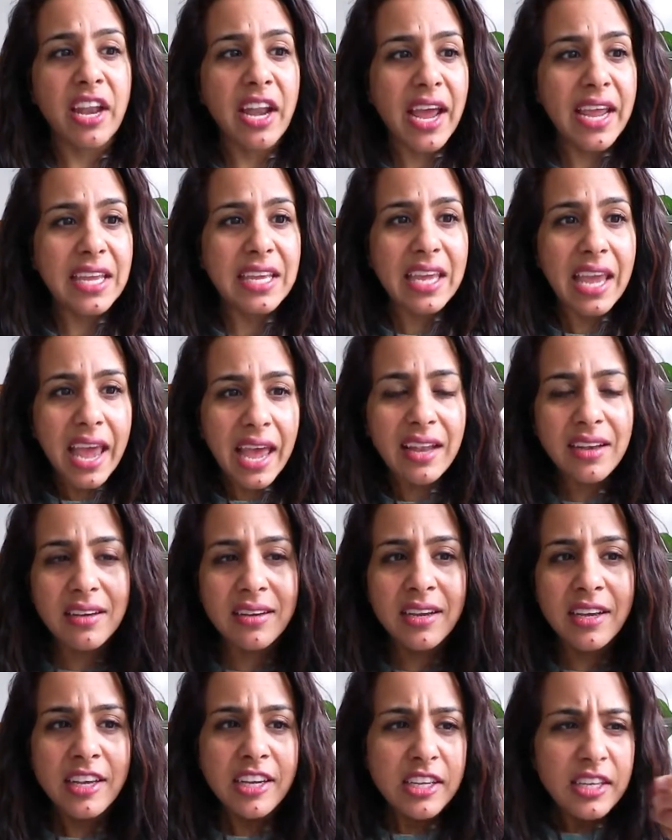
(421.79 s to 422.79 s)
and I
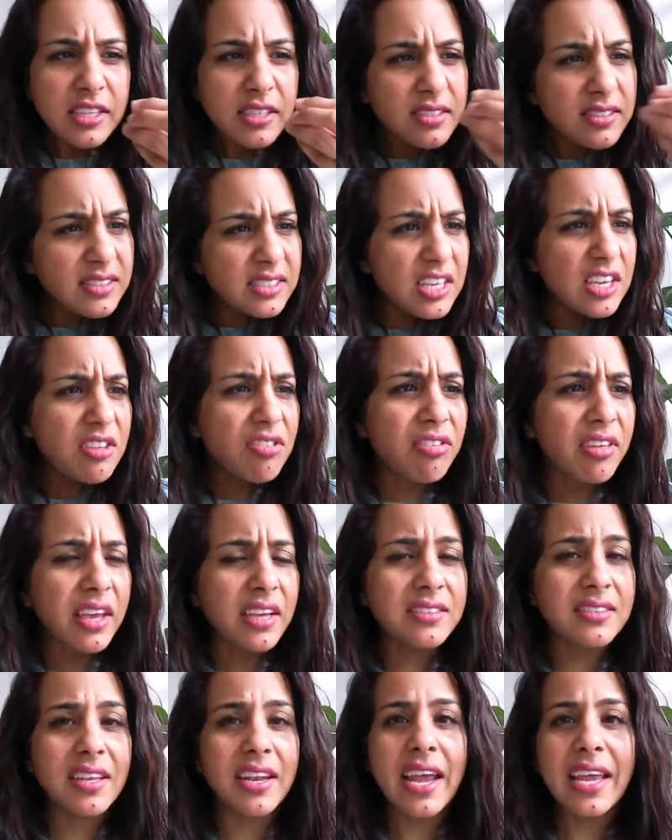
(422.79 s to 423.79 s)
can see
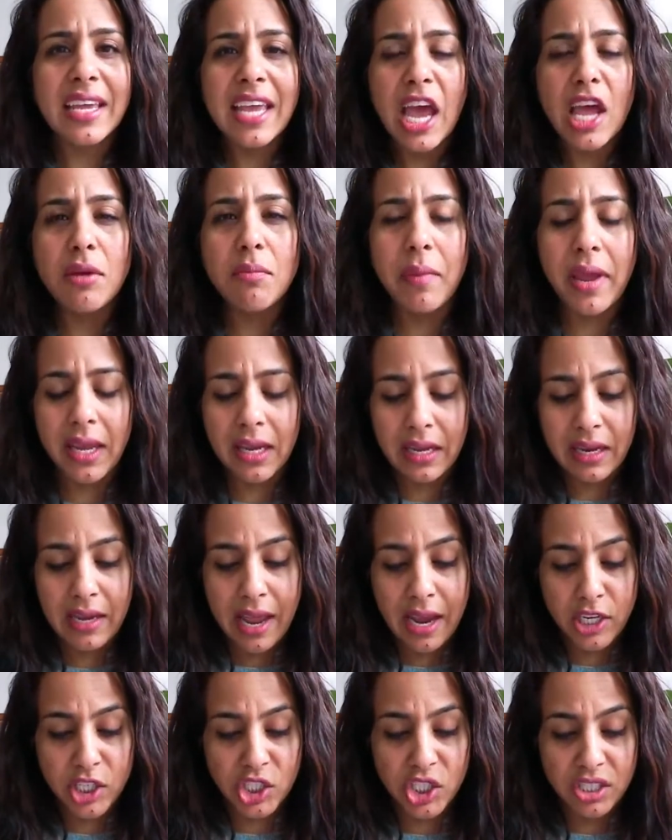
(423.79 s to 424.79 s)
things and I can make
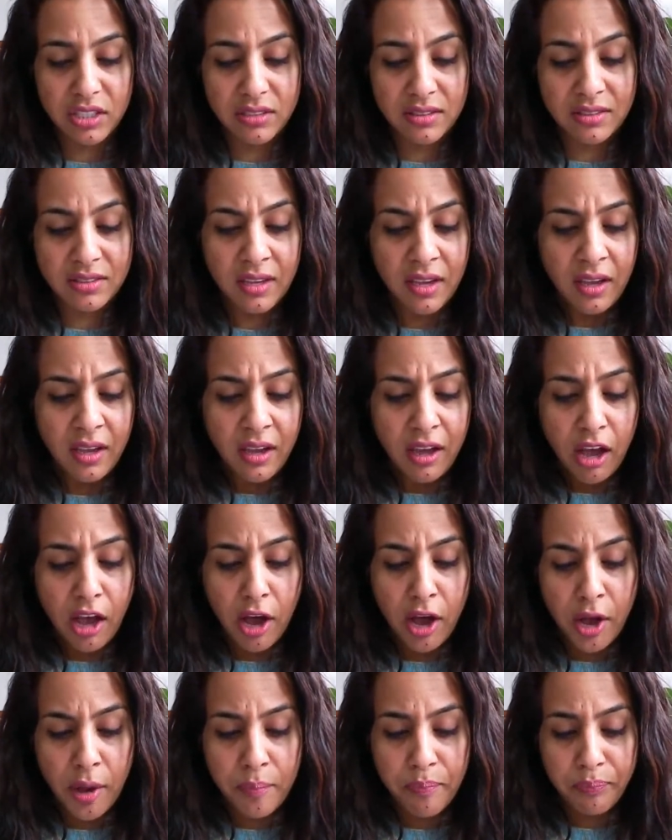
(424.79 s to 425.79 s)
connections.
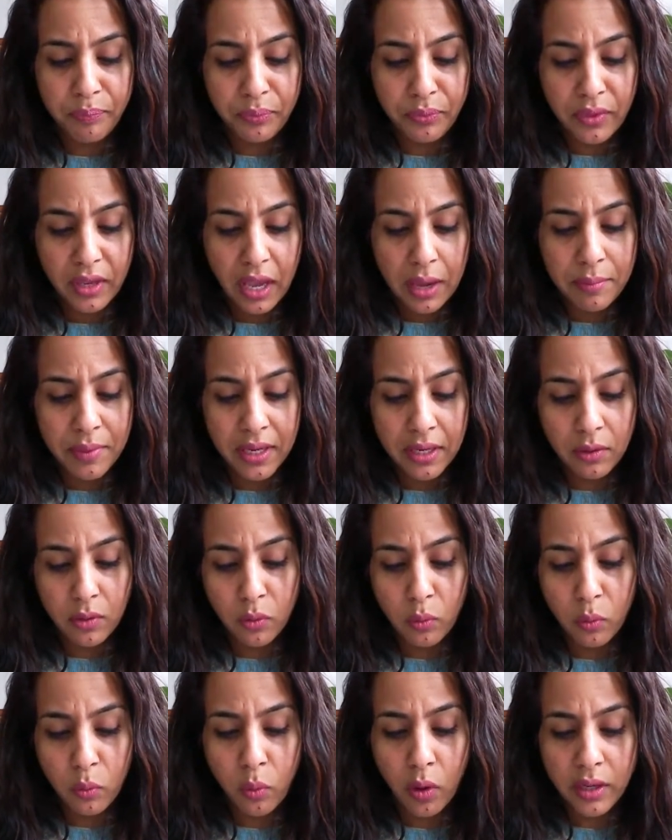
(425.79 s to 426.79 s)
I
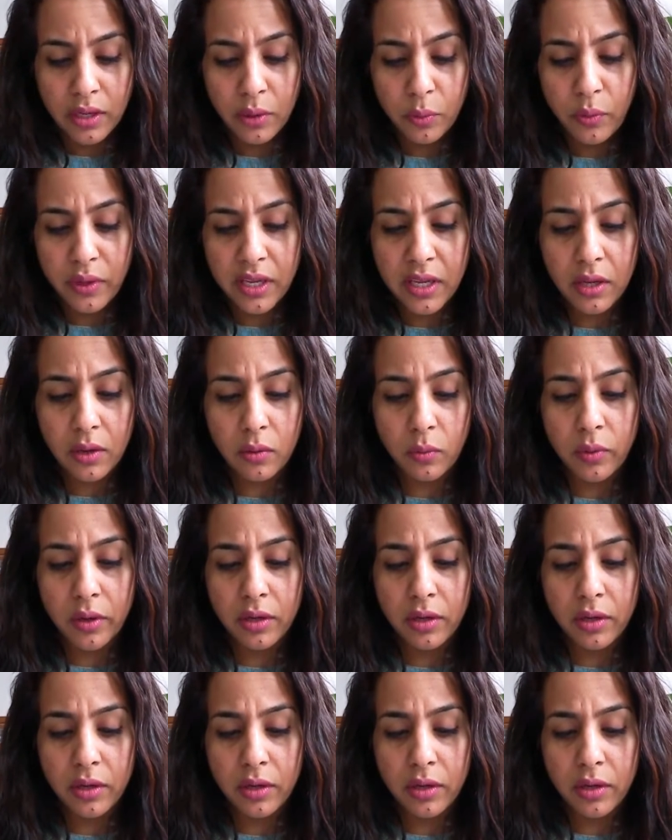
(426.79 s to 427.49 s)
mean, what did we